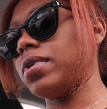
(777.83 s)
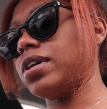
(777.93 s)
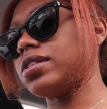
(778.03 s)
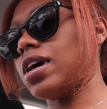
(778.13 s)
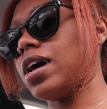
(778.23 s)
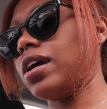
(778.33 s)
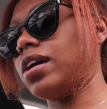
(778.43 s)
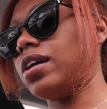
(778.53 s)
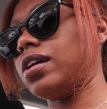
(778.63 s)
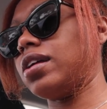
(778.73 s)
because
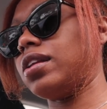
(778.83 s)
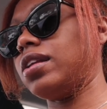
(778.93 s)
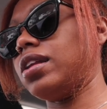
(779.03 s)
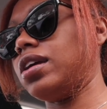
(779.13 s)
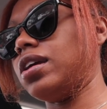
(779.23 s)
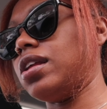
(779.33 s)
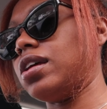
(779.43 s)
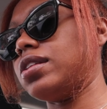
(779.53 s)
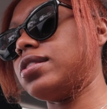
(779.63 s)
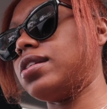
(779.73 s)
I
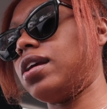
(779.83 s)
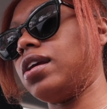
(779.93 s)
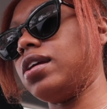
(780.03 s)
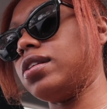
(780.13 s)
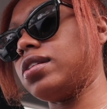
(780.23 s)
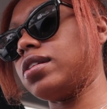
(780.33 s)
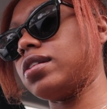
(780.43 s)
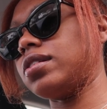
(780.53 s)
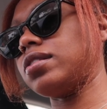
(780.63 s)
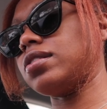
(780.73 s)
need to eat
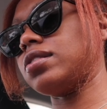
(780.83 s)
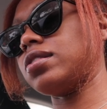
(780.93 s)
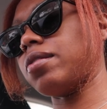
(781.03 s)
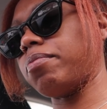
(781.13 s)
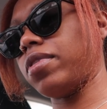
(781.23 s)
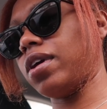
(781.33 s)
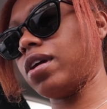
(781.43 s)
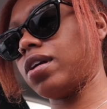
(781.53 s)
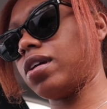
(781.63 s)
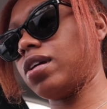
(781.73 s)

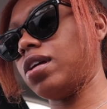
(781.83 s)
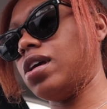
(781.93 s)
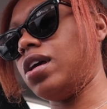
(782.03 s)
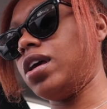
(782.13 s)
something.